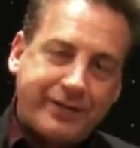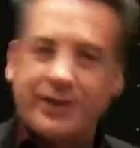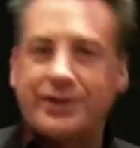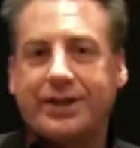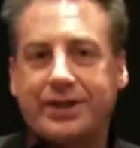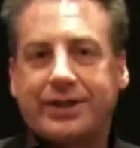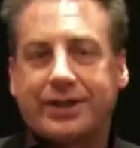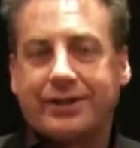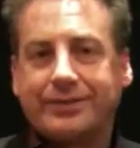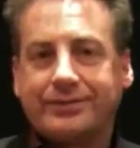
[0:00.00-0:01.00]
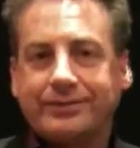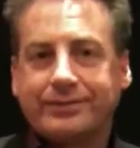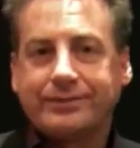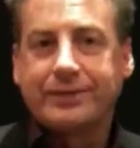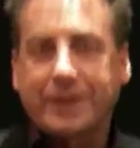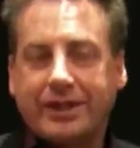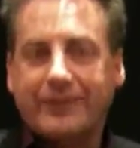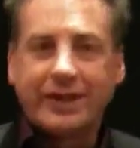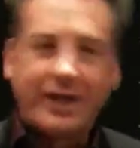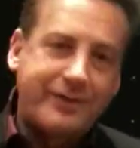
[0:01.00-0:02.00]
raising your children, and
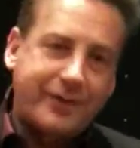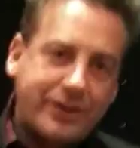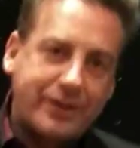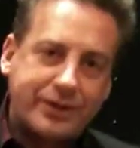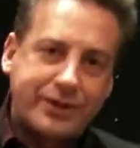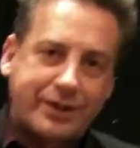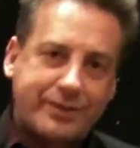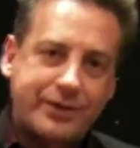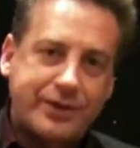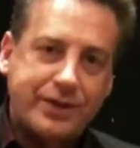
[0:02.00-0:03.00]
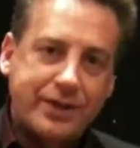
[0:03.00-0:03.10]
living life on your own terms.